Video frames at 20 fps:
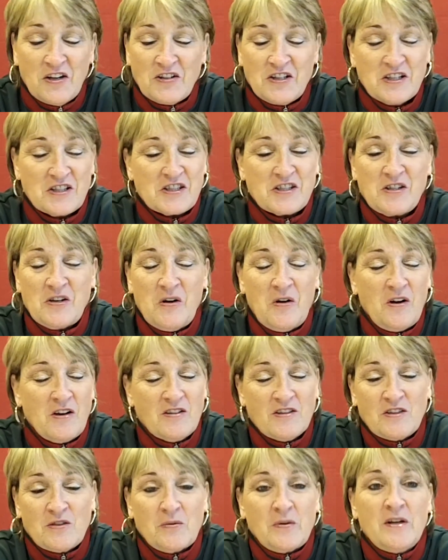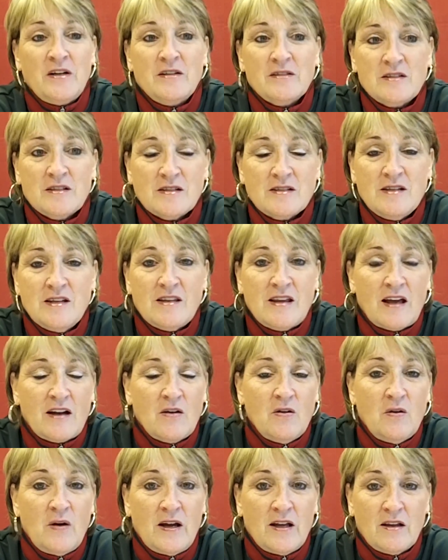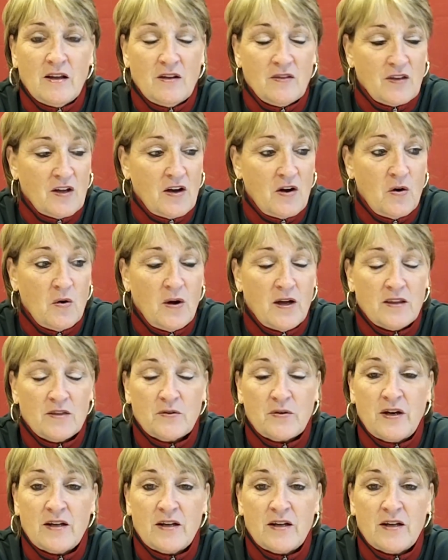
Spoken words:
just so thrilled to see that whole eighth